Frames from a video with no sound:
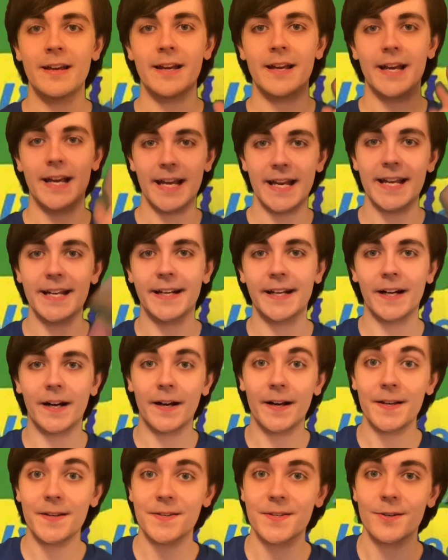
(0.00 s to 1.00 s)
Hey
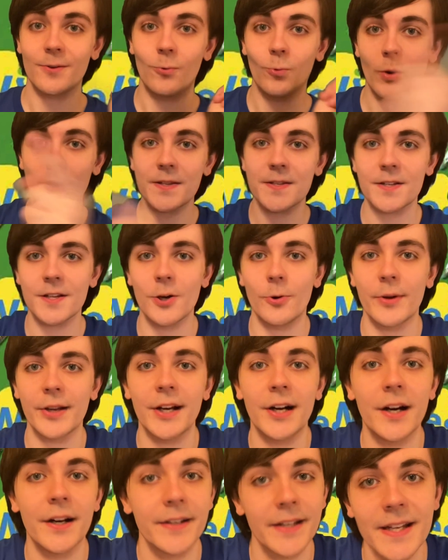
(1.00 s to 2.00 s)
guys, what's going
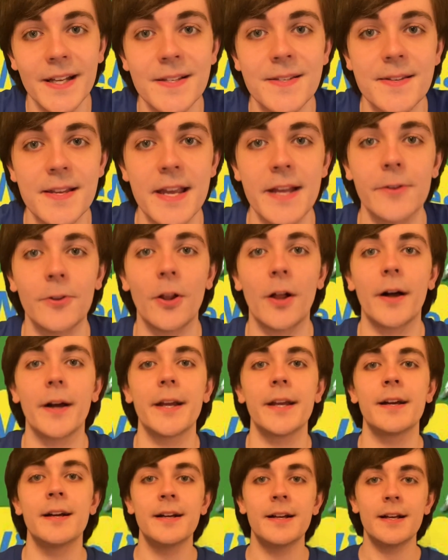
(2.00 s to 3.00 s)
on? It's
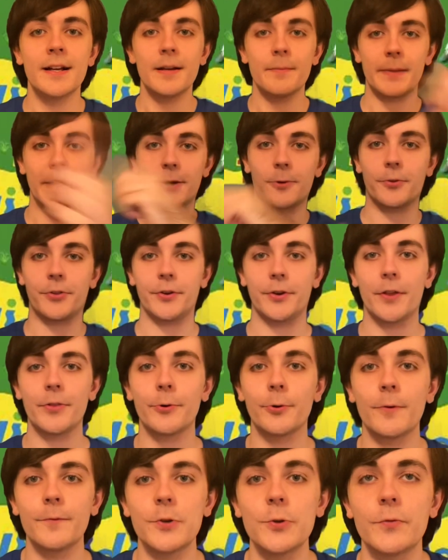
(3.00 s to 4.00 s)
Eli, back with another
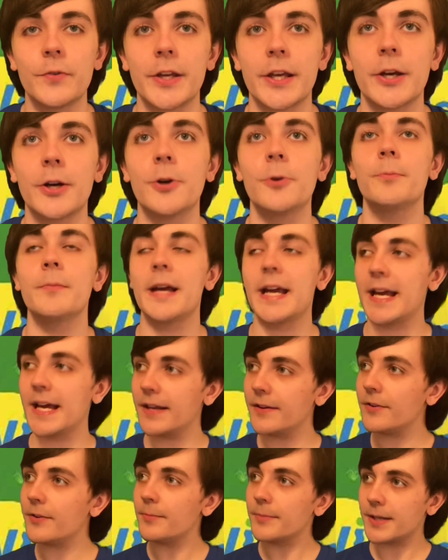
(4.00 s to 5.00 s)
review video,
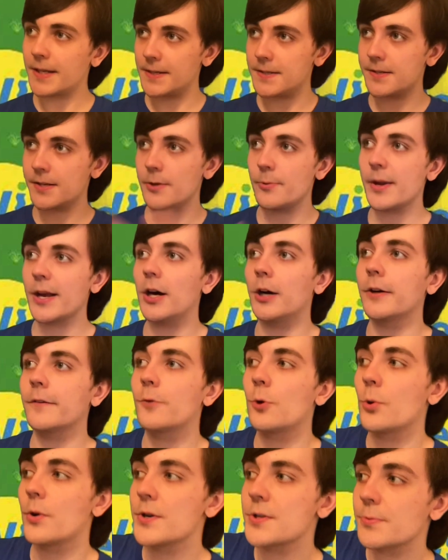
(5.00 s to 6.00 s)
and continuing on, of
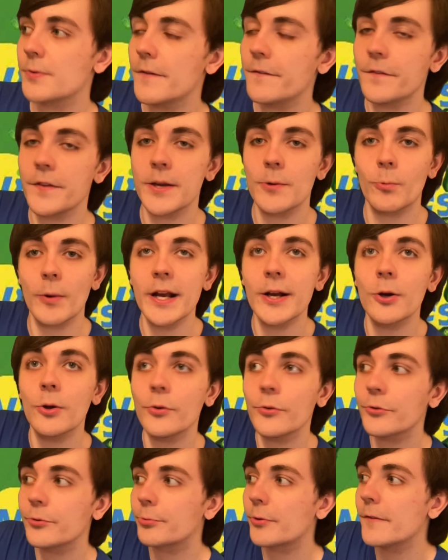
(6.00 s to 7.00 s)
course, with the
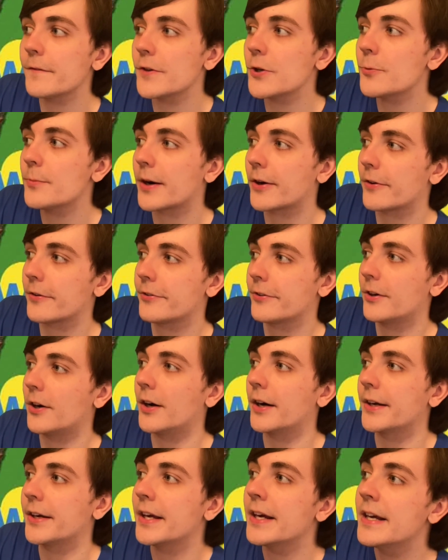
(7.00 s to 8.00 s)
Wiggles review
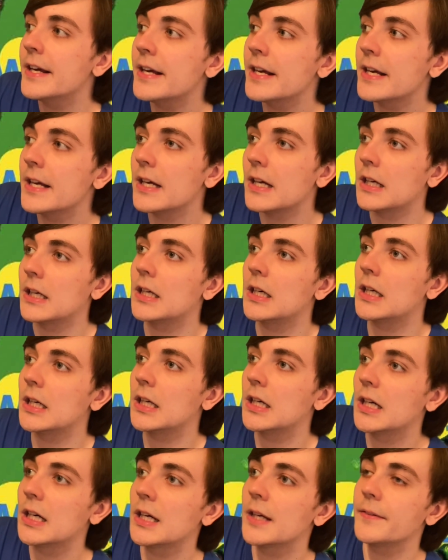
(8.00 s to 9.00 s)
marathon.
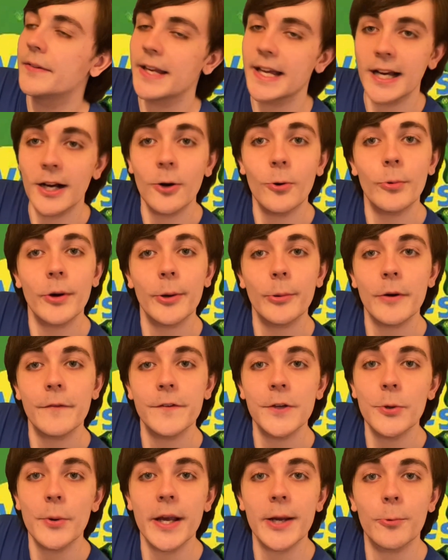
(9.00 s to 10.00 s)
Uh, now we're
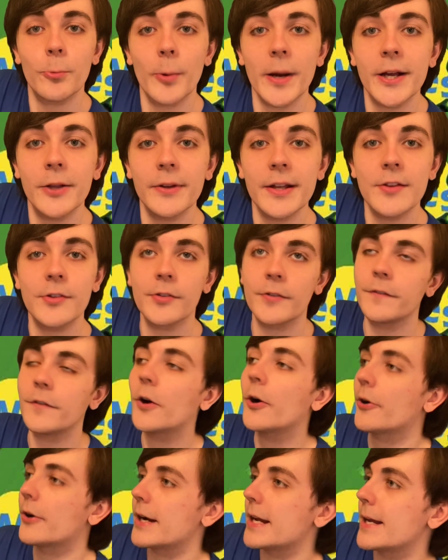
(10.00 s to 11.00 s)
reviewing Wiggly
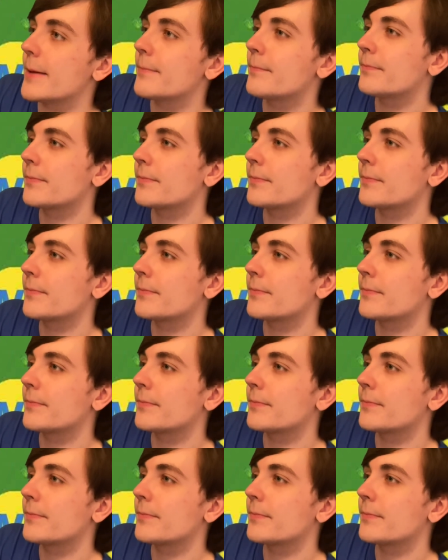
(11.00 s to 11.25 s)
Safari.